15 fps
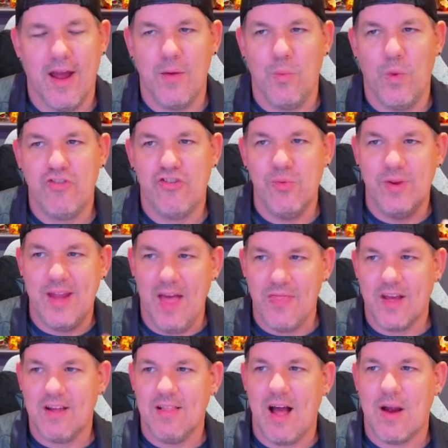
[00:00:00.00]
in which you get
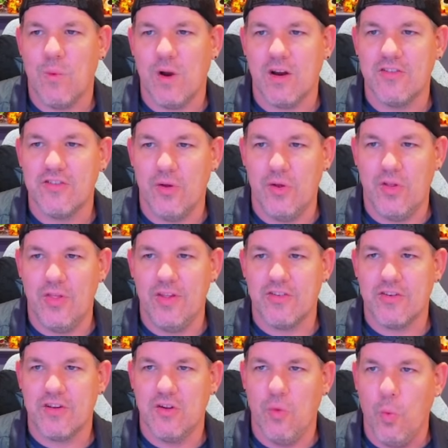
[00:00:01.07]
the Clockwork Soul,
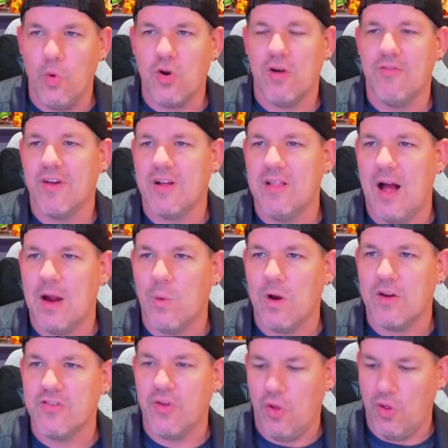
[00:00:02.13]
this order of the
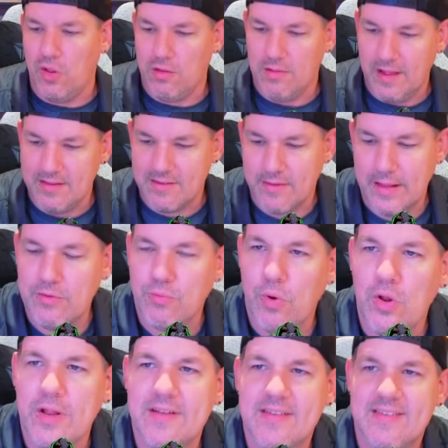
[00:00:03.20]
Clockwork Soul? Let's
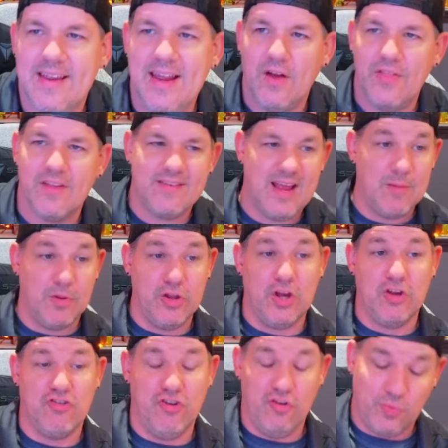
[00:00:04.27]
roll and see on this table. You
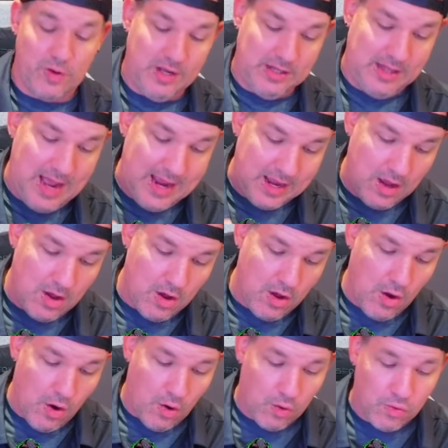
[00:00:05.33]
could choose one you like
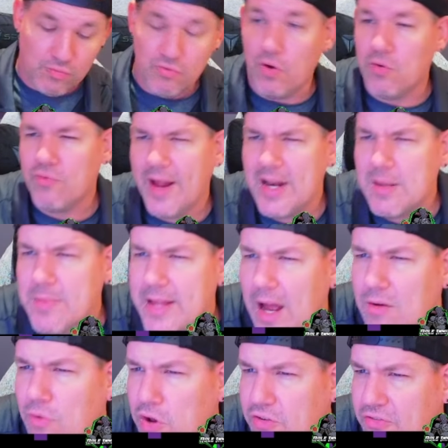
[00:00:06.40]
or roll randomly.
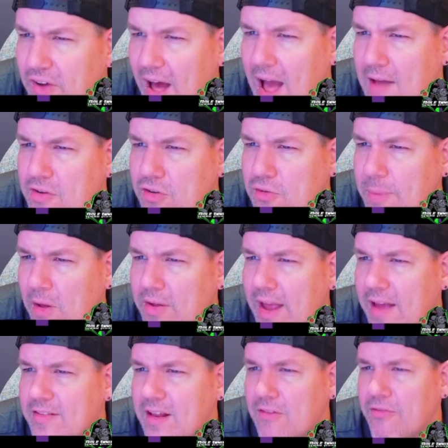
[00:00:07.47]
I rolled a 5. Your
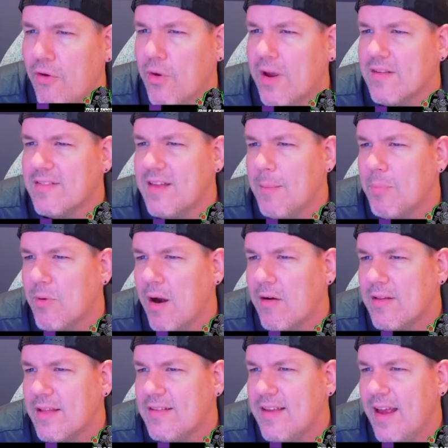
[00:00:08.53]
spellcasting focus
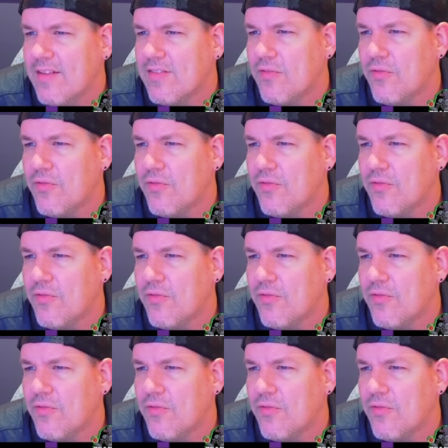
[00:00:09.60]
temporarily takes the